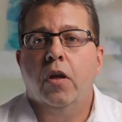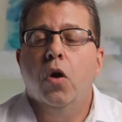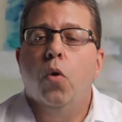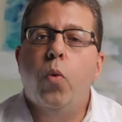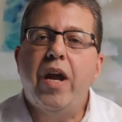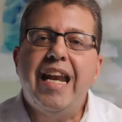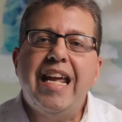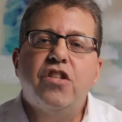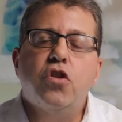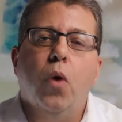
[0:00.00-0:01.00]
We
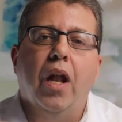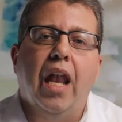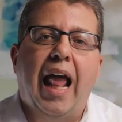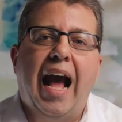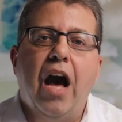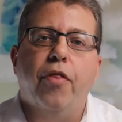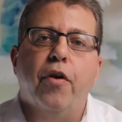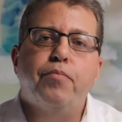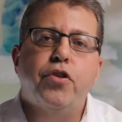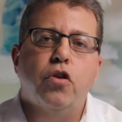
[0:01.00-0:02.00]
need to allow the
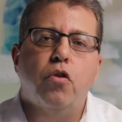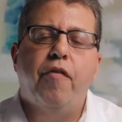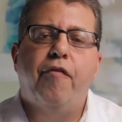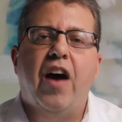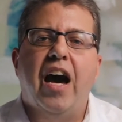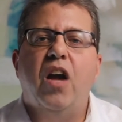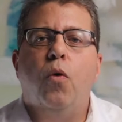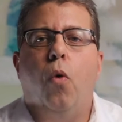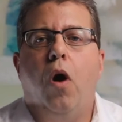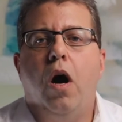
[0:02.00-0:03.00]

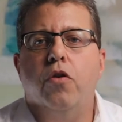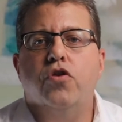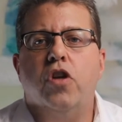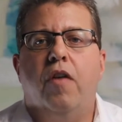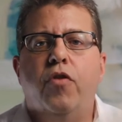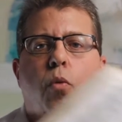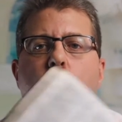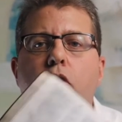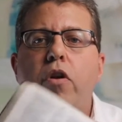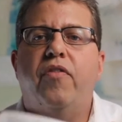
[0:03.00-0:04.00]
purifying waters of the
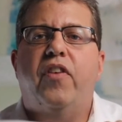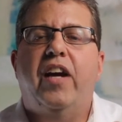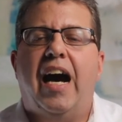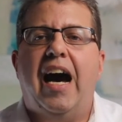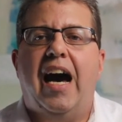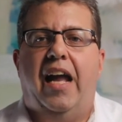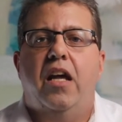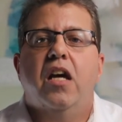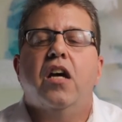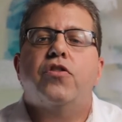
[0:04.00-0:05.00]
Word of God
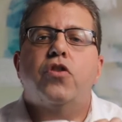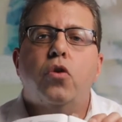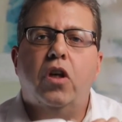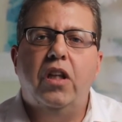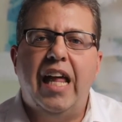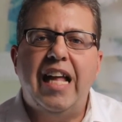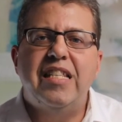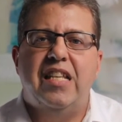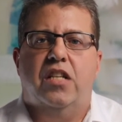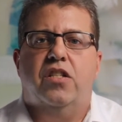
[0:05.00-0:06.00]
to
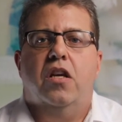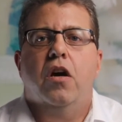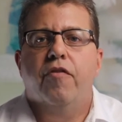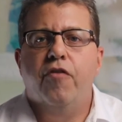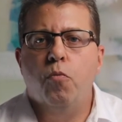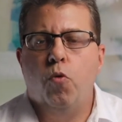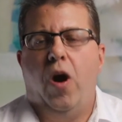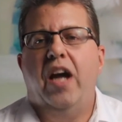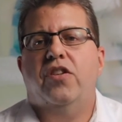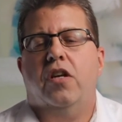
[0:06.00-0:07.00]
cleanse us from
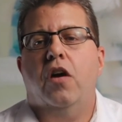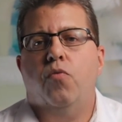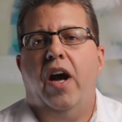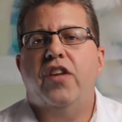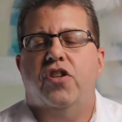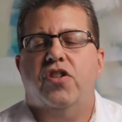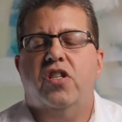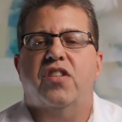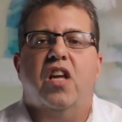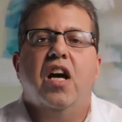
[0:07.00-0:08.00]

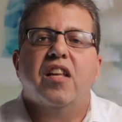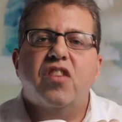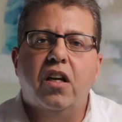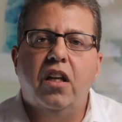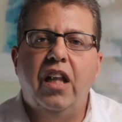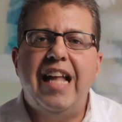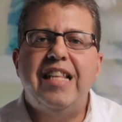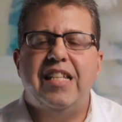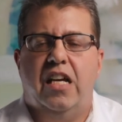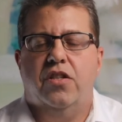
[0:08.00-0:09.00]
unrighteousness, to
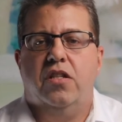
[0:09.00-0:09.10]
cleanse us